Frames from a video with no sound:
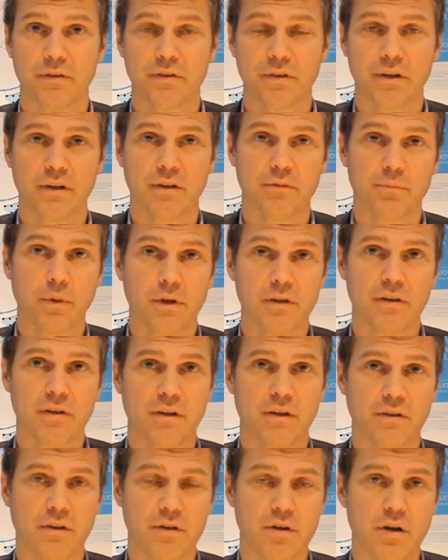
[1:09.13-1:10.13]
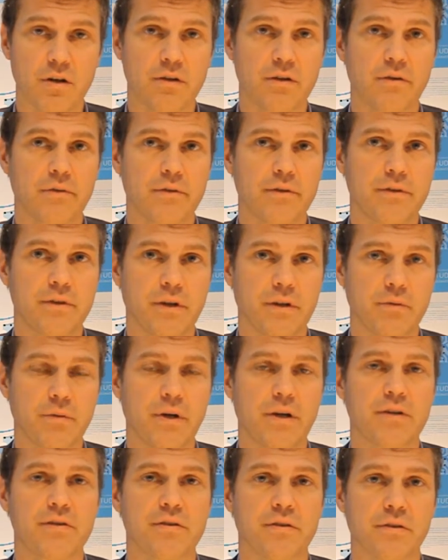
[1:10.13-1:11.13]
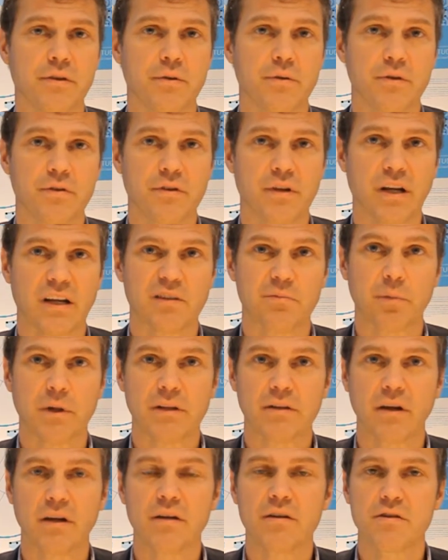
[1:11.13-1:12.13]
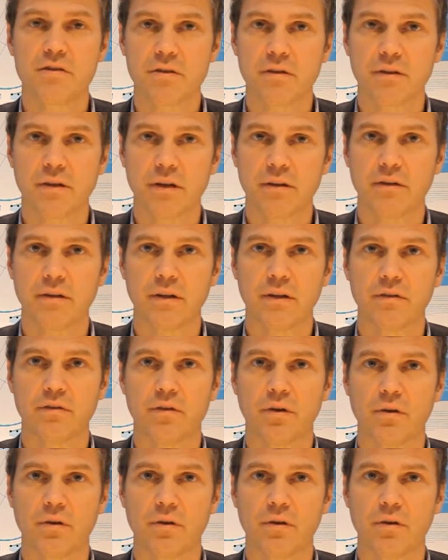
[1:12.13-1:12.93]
and especially in the younger generation there is an expectation that things